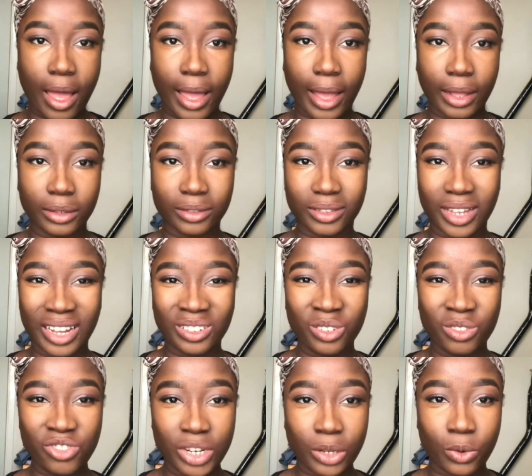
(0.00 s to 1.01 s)
And I
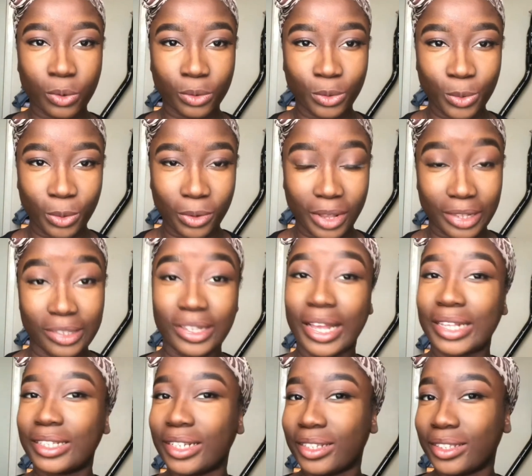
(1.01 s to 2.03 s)
don't really contour. As you
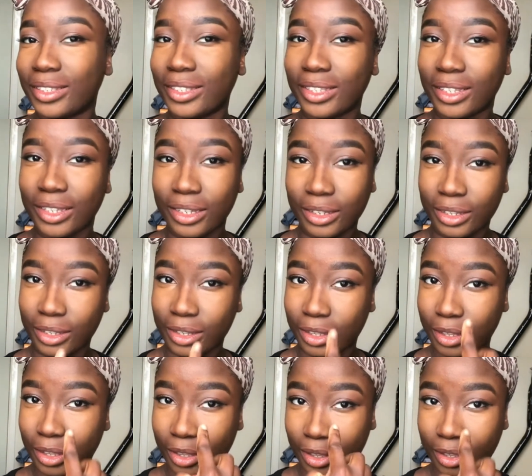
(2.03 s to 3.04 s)
guys can see,
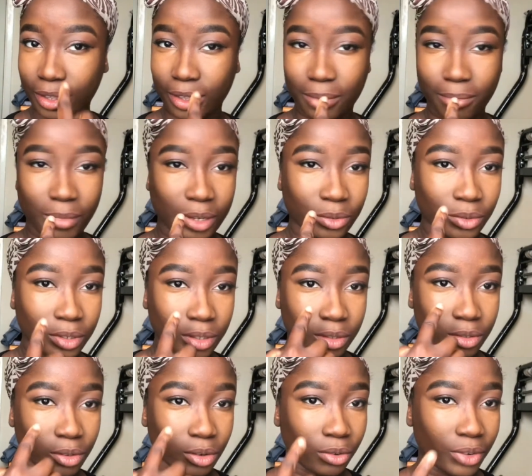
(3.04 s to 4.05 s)
my nose
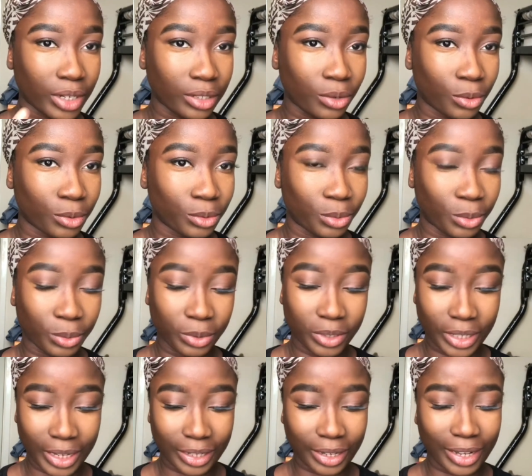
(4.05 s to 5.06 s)
is already
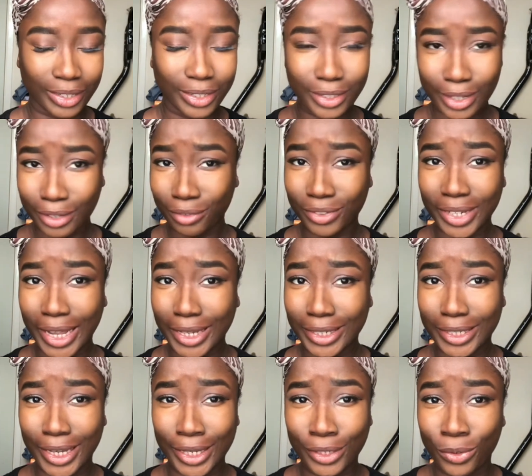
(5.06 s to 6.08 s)
contoured and I didn't even
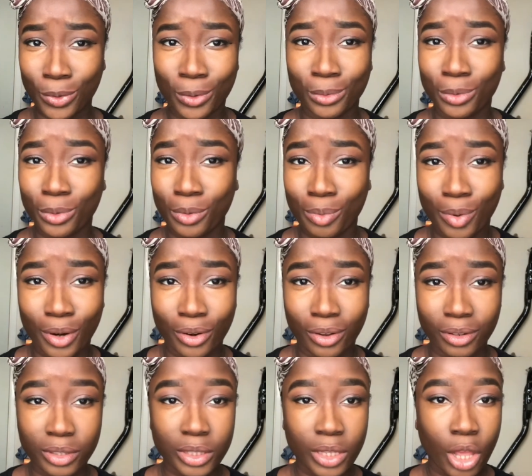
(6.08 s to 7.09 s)
add any contour
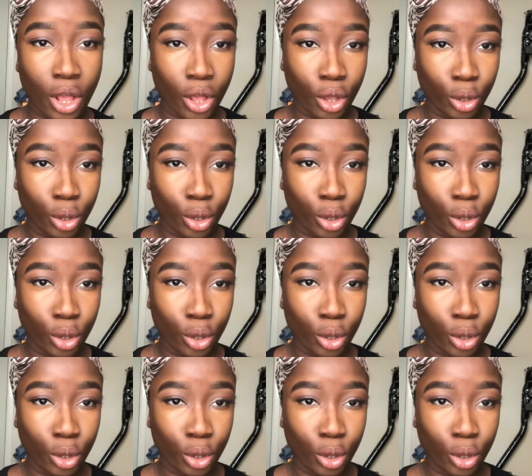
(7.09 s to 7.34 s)
product.